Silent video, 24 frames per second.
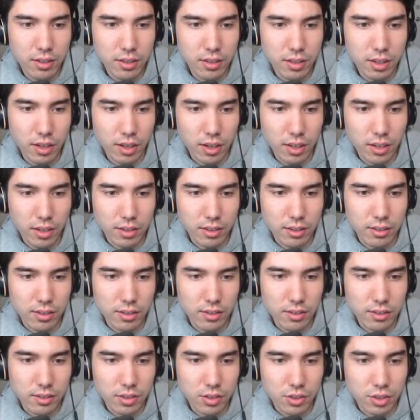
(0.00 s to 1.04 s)
As
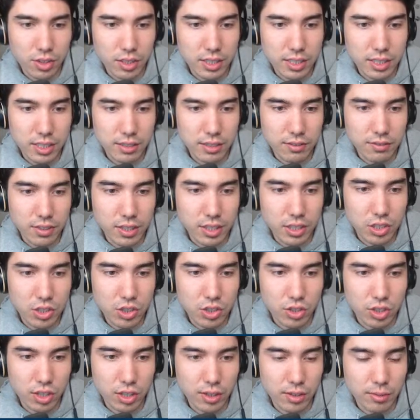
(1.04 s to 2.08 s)
you can see, very
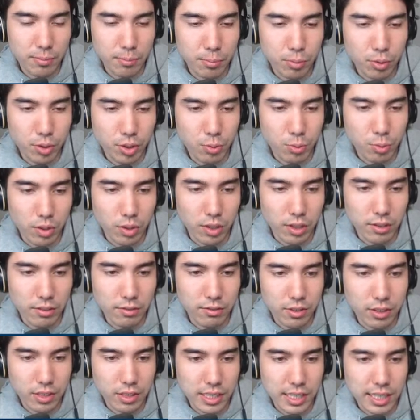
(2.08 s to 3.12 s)
strong board 1
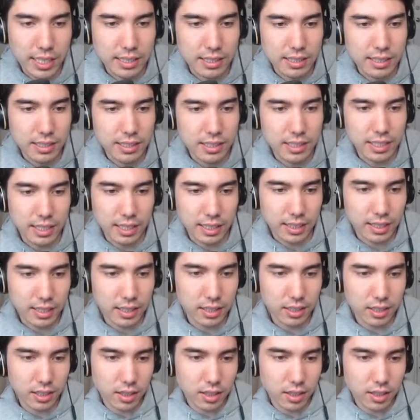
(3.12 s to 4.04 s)
for Texas Tech.